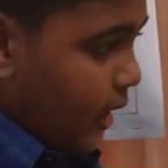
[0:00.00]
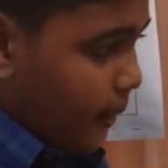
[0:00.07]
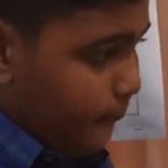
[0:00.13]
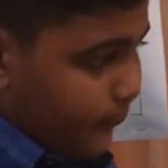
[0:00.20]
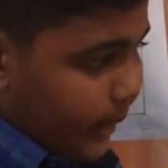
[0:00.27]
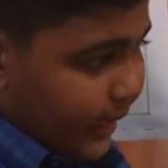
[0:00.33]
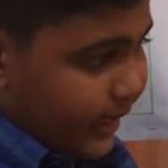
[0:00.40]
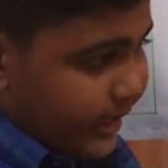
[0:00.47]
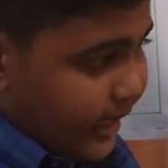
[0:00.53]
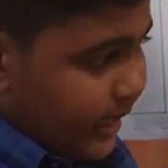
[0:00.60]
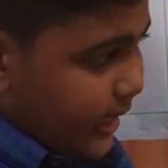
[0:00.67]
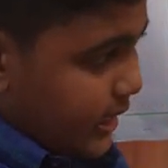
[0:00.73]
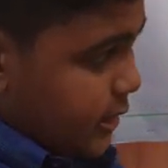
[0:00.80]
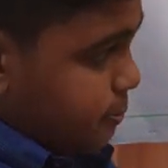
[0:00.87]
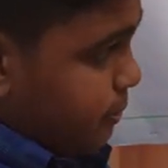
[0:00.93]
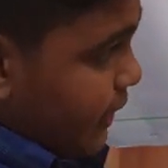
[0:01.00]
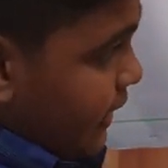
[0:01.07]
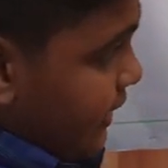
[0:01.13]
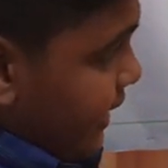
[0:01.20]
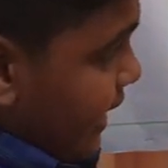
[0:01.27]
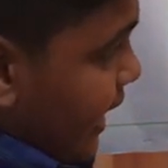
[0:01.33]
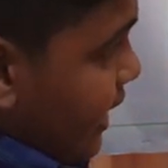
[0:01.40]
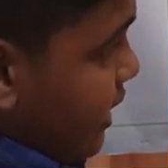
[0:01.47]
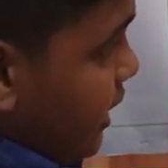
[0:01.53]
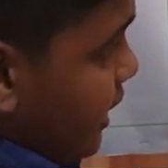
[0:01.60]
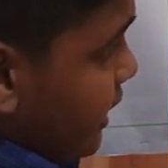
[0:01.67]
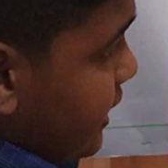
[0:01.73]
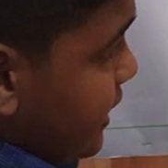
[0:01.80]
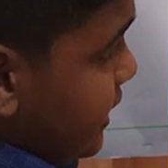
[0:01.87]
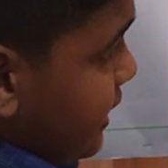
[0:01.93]
but I can explain that
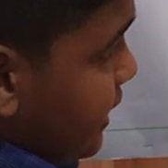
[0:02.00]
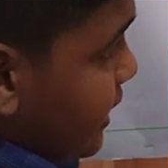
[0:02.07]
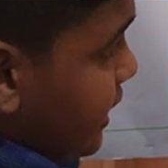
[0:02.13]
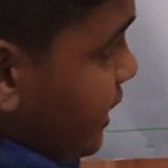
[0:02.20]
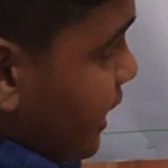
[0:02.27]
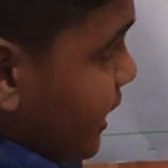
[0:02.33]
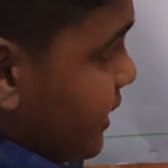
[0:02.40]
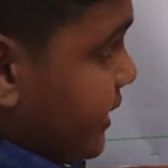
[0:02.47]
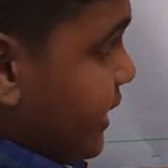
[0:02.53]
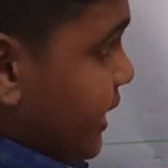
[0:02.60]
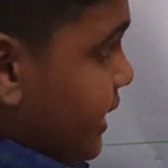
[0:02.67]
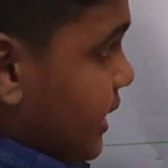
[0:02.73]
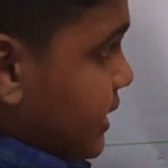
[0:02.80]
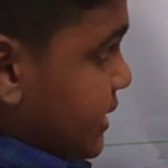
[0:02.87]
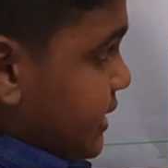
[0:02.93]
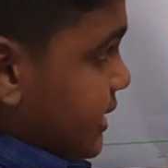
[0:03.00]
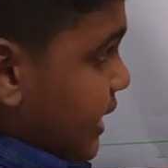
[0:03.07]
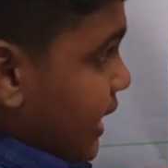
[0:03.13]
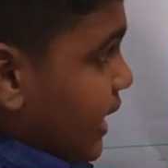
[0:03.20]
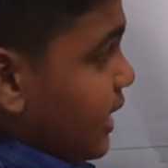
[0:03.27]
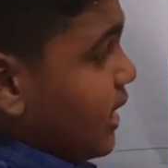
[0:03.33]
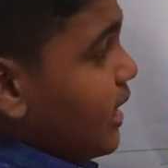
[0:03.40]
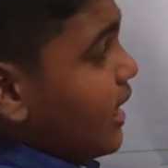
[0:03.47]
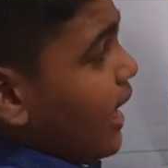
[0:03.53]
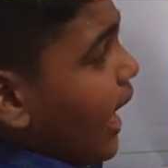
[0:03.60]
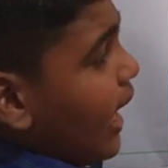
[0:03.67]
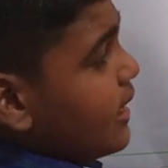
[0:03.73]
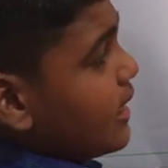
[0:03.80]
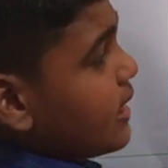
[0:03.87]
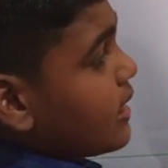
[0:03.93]
here a thick is there
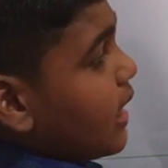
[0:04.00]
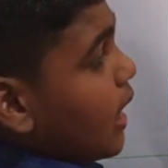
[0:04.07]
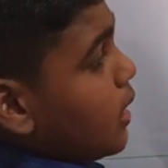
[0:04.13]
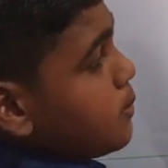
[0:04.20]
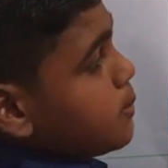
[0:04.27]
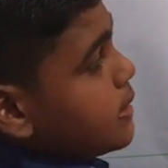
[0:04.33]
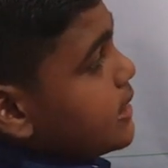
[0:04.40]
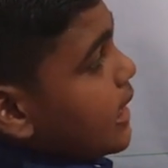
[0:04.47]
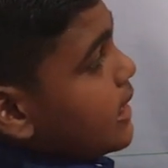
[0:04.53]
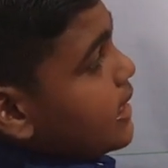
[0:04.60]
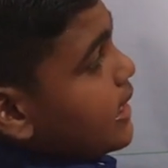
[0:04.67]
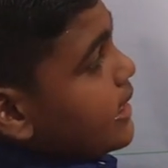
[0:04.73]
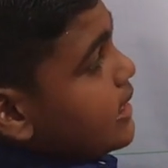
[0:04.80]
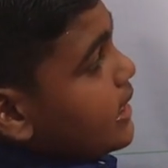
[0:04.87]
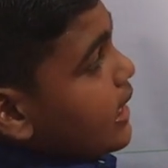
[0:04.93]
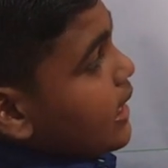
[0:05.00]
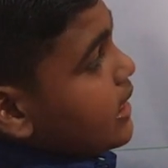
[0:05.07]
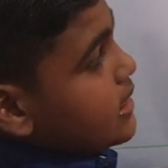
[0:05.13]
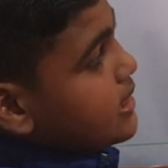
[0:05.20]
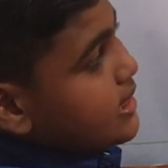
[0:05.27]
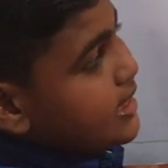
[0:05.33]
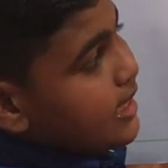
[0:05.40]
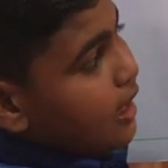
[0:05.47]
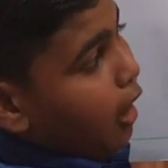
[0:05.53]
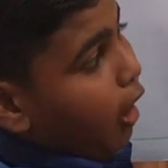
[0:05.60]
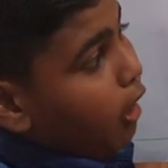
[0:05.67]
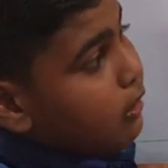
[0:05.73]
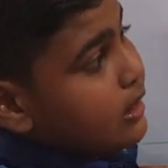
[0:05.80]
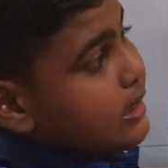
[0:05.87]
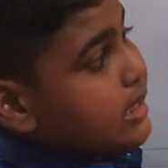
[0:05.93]
and it comes at the end. See
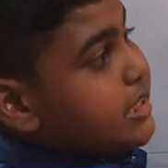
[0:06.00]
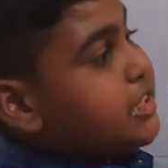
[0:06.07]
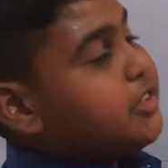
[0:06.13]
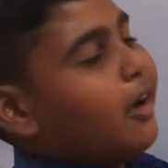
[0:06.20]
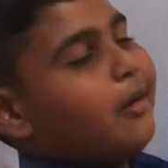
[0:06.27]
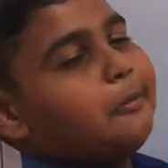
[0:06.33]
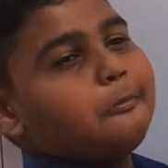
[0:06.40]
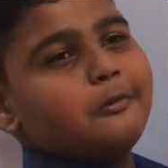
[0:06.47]
how it is sharp.